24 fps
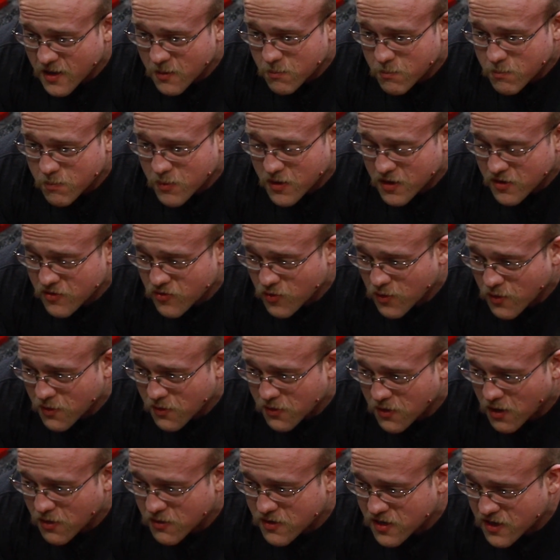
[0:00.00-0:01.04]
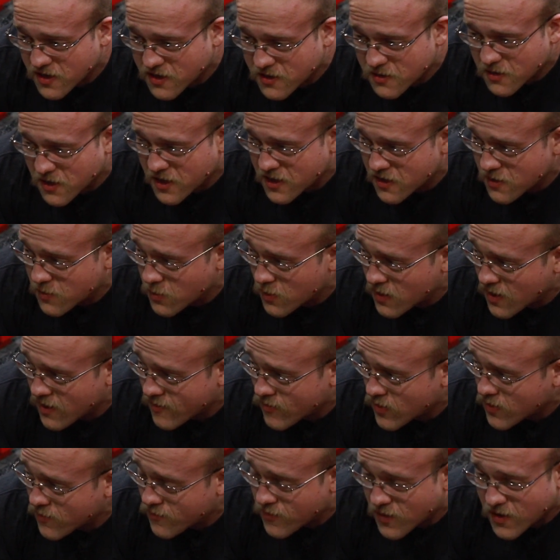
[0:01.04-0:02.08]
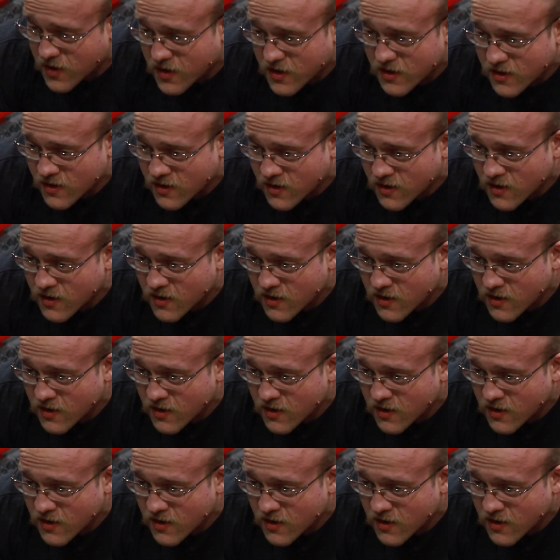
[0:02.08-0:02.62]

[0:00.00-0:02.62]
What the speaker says: hip controlled, articulated, whatever fucking.